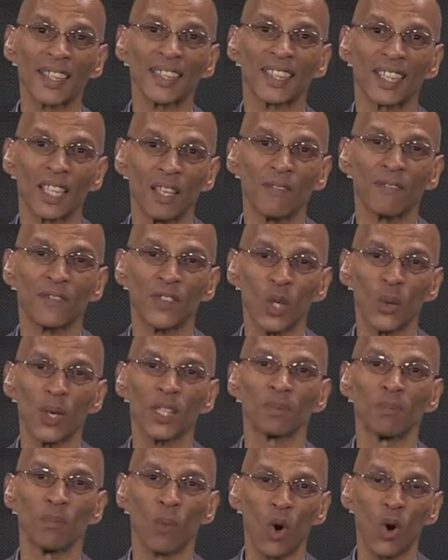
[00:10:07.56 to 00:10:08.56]
give viewers
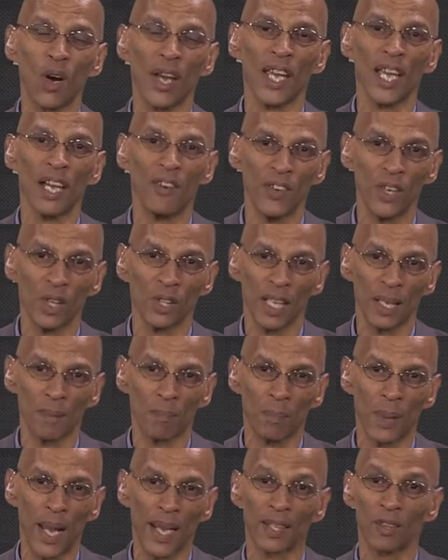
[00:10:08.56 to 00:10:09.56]
more aerial and
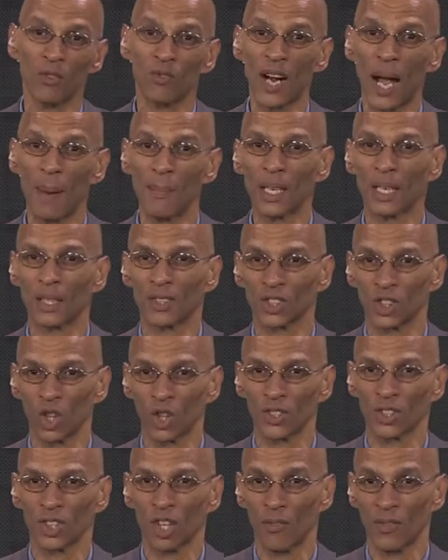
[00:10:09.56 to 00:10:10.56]
panoramic
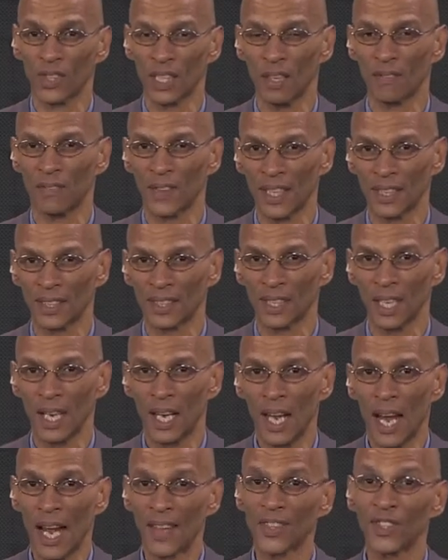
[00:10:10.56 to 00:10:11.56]
shots of the events,
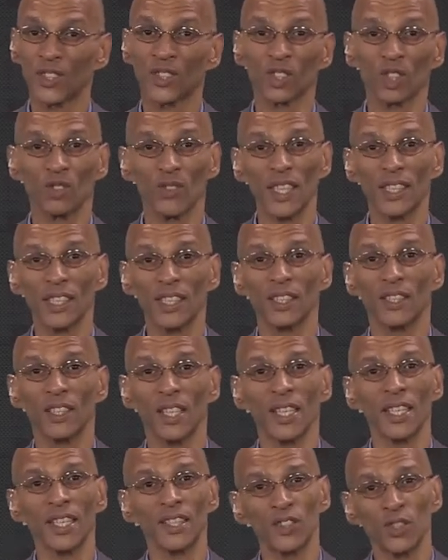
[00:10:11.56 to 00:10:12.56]
and this is already
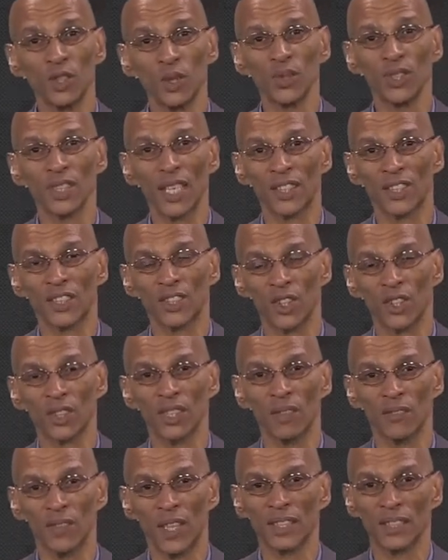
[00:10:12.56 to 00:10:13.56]
in use at certain
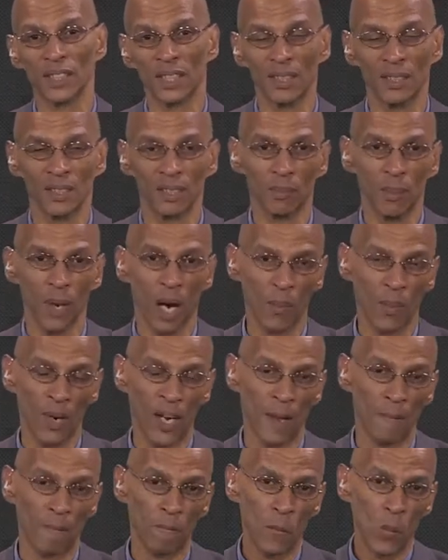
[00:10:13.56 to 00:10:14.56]
events in Zimbabwe.
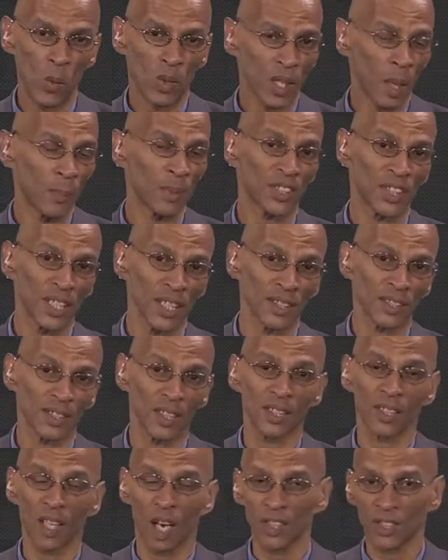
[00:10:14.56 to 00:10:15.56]
Number 6,
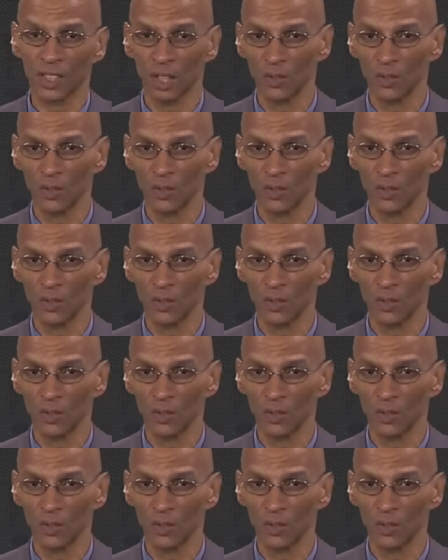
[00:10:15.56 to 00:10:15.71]
disaster